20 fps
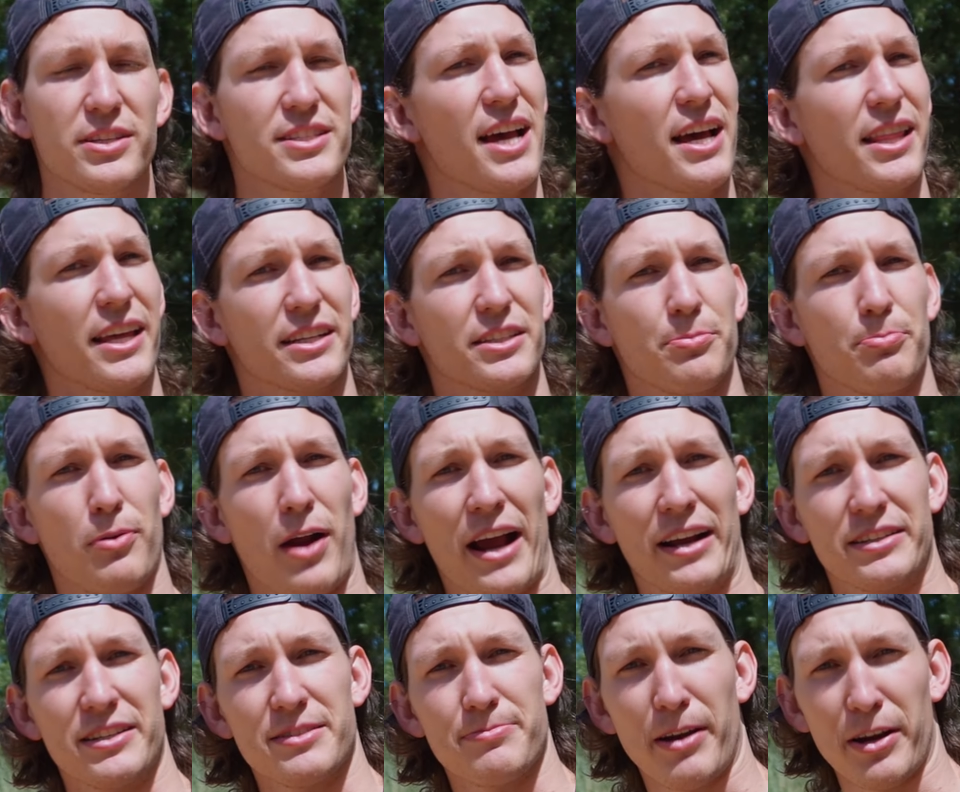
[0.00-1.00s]
is I like to
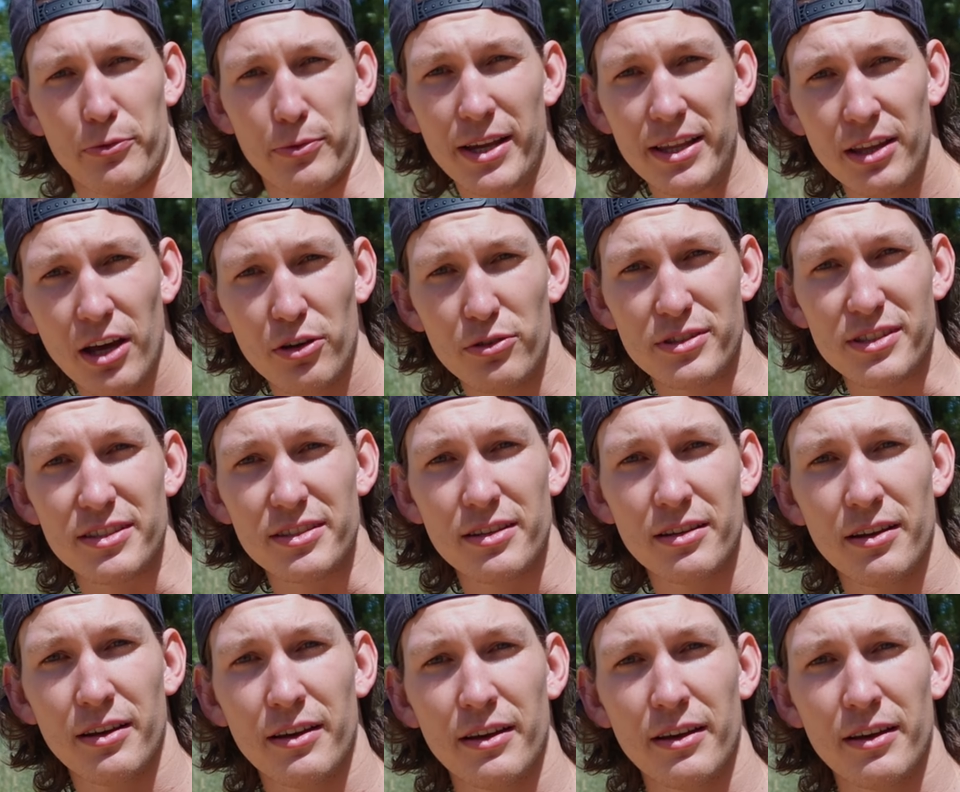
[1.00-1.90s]
practice my reloads